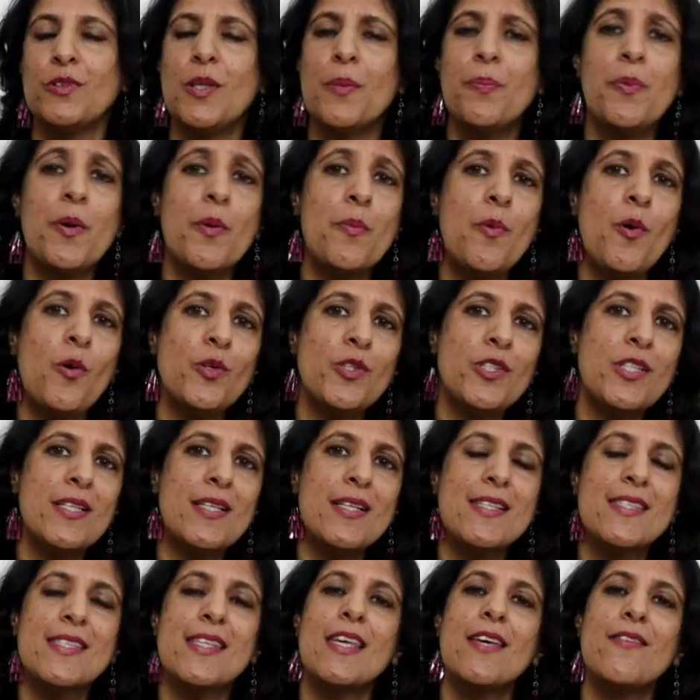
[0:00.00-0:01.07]
the promotion
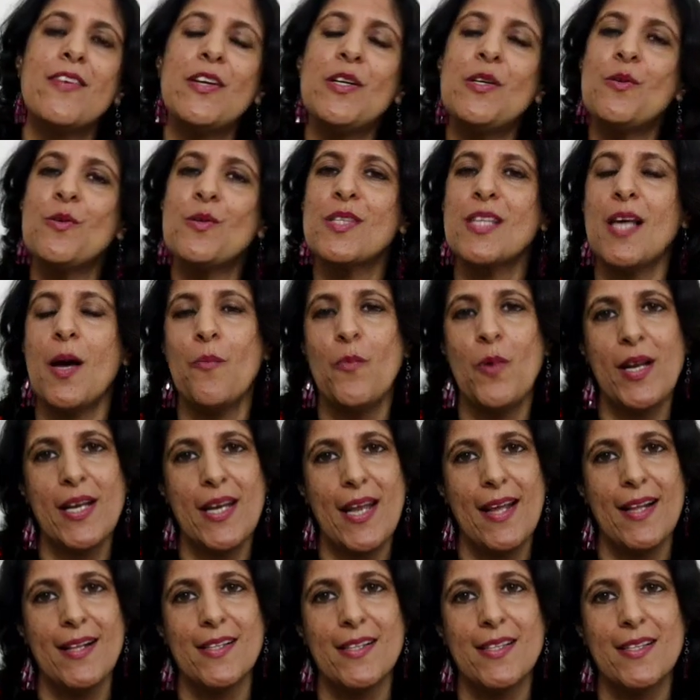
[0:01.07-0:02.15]
is given to someone
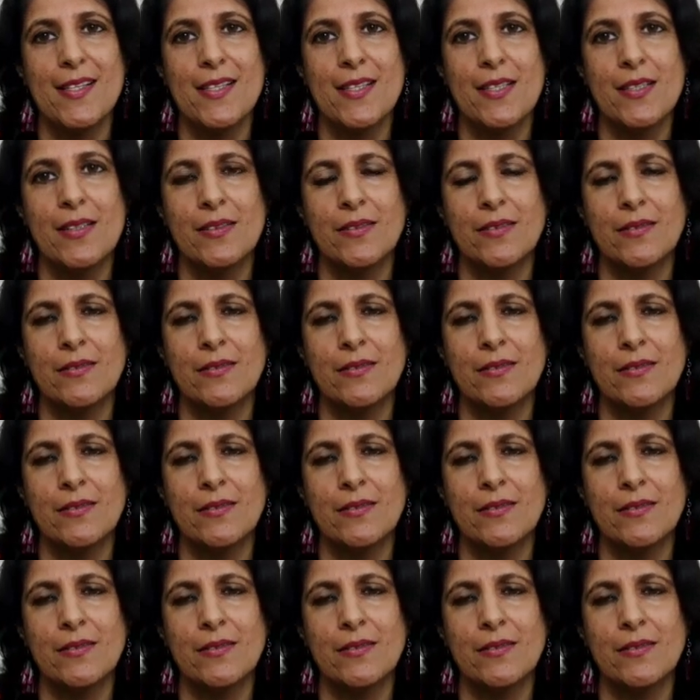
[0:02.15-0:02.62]
else